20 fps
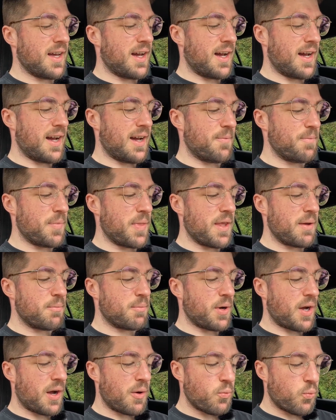
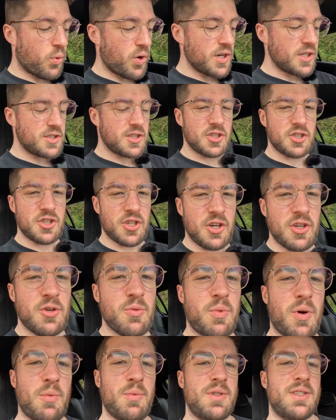But I wanted to show
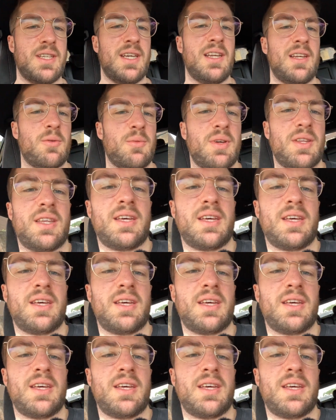you what we're dealing with